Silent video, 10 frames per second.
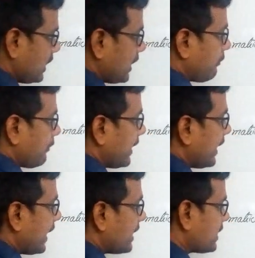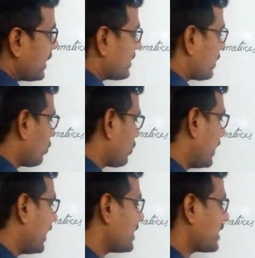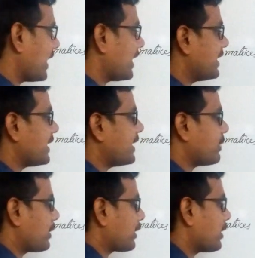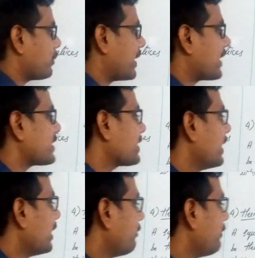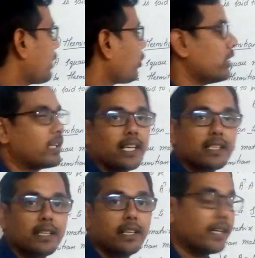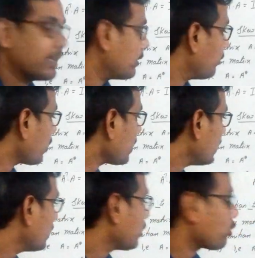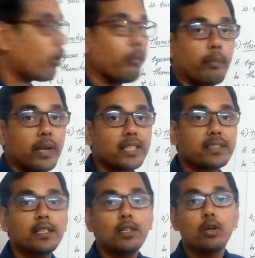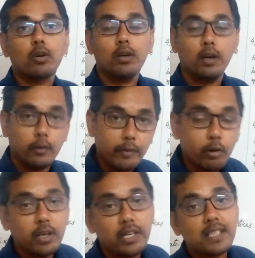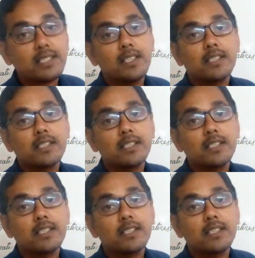if Aij is equal to Aji, then that particular matrix we call it as what? Complex we call it as